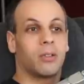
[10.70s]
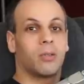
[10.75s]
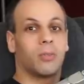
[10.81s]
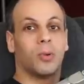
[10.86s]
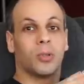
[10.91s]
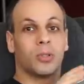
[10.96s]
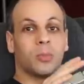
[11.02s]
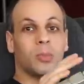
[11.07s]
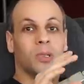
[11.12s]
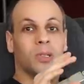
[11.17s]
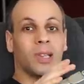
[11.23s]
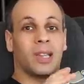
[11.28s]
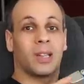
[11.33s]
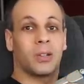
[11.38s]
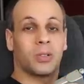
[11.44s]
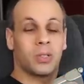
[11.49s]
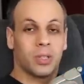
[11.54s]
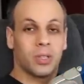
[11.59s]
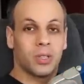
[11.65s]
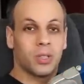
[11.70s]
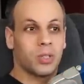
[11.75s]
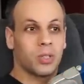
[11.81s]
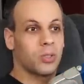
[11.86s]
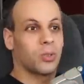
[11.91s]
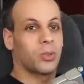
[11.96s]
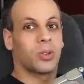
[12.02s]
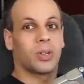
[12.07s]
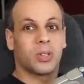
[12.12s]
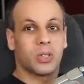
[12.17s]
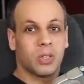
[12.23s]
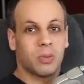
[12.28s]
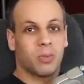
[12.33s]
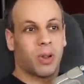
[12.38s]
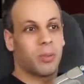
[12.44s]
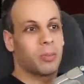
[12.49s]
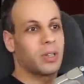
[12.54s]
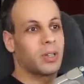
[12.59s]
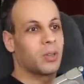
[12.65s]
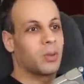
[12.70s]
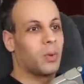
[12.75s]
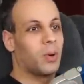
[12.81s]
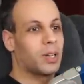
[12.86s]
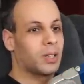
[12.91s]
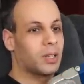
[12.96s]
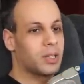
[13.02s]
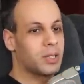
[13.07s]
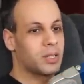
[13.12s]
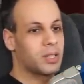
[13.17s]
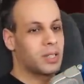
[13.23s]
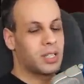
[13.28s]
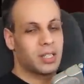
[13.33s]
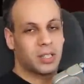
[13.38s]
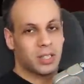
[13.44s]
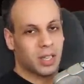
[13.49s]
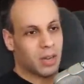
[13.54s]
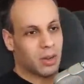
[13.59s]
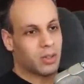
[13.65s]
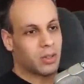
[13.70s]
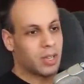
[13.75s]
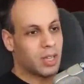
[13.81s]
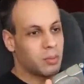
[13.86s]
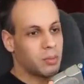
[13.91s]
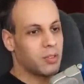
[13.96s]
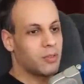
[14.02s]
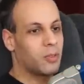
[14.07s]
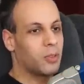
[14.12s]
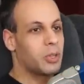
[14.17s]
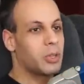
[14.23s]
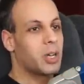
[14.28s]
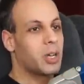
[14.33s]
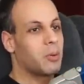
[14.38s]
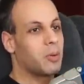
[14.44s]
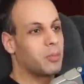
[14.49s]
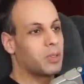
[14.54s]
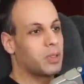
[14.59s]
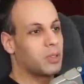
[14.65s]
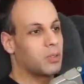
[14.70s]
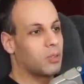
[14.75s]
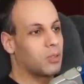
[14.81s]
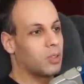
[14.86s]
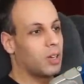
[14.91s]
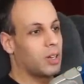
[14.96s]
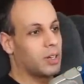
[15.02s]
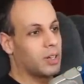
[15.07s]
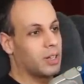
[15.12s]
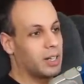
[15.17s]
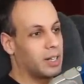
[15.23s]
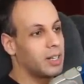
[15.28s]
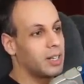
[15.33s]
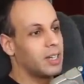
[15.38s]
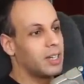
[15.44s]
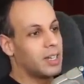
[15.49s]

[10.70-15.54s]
are multiple layers to this story, so you're probably going to want to listen to the entire thing before you come up with your thought on it.